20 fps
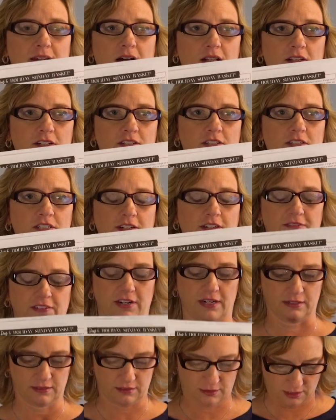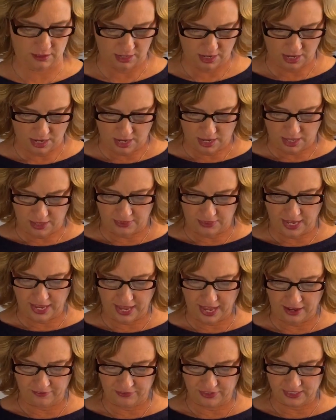colors are different. They
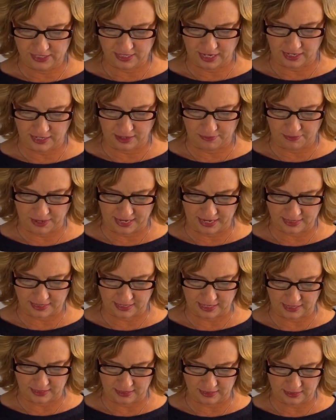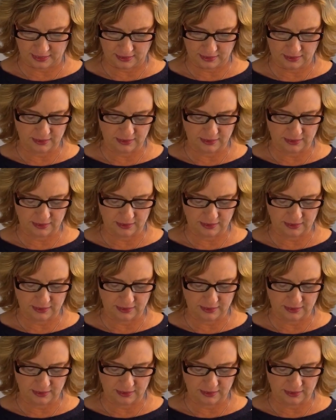have the Sunday basket.